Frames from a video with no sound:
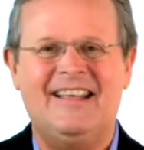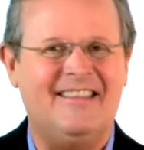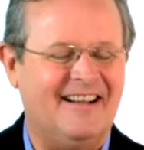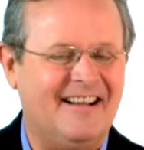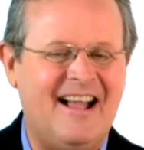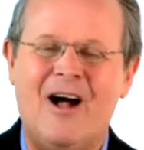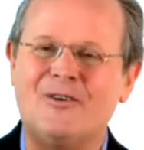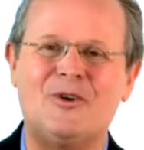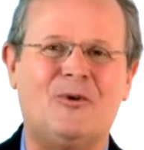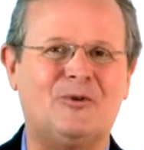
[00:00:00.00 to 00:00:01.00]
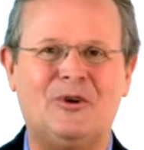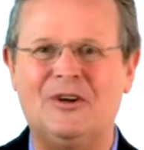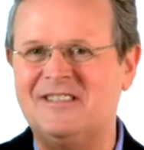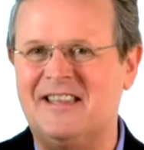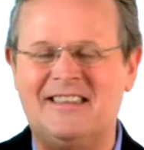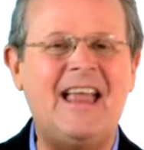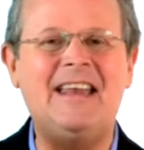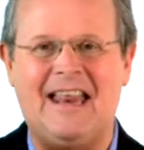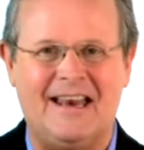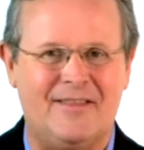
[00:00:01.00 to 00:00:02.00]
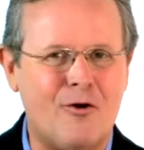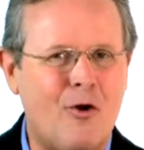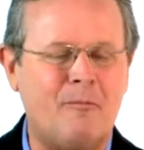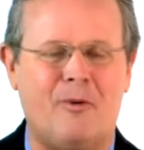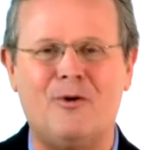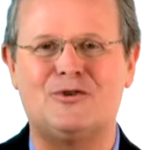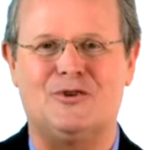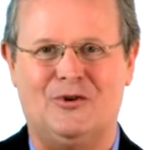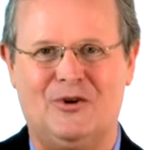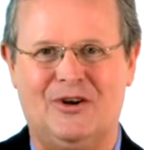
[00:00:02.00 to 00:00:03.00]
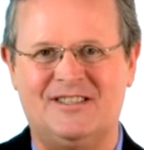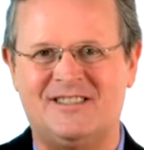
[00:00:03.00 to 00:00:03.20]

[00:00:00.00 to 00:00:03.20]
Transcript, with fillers: the household goods that they needed, their own personal goods.